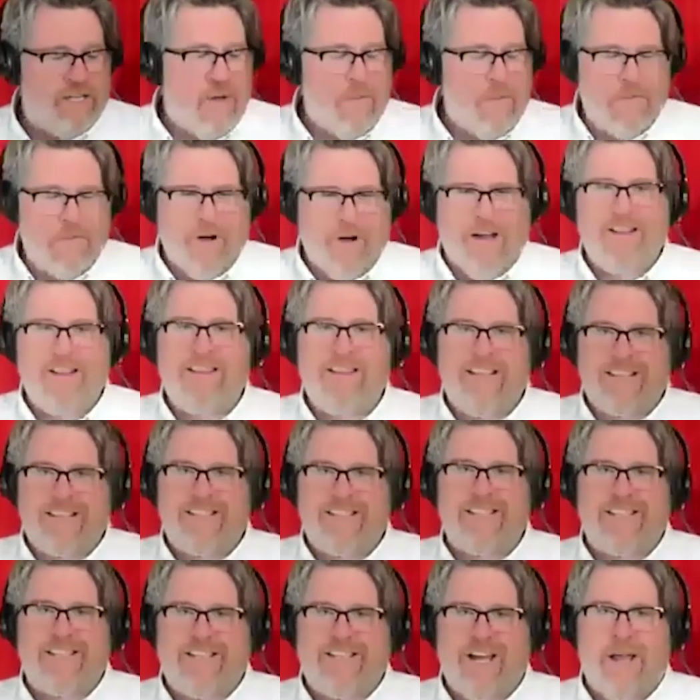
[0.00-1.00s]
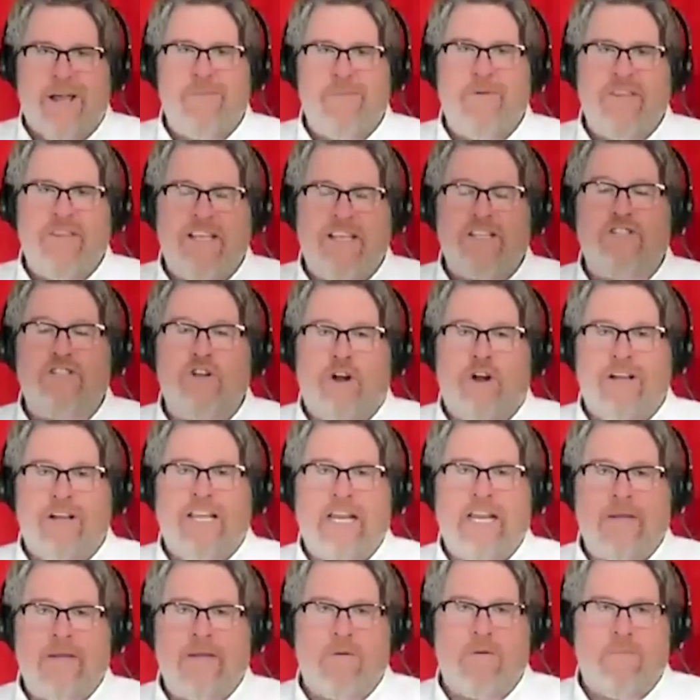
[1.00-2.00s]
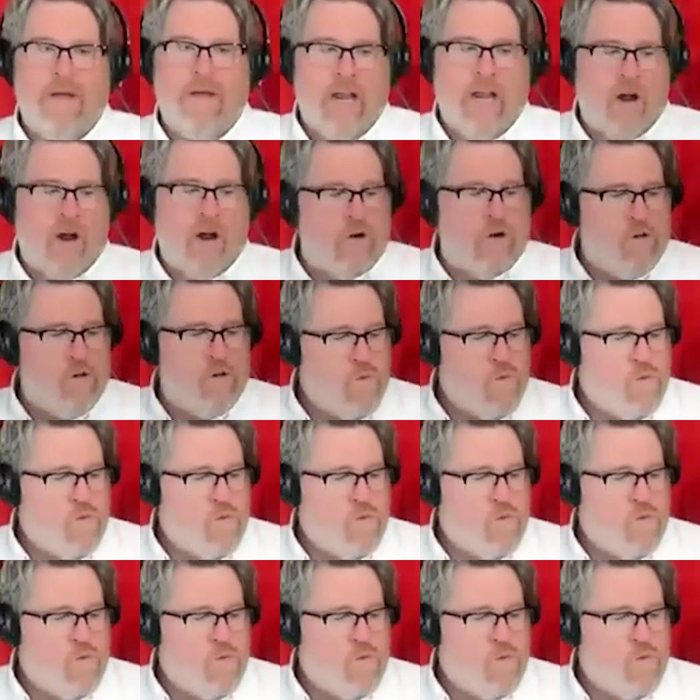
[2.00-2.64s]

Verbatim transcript: but this is the time when they start getting prepared.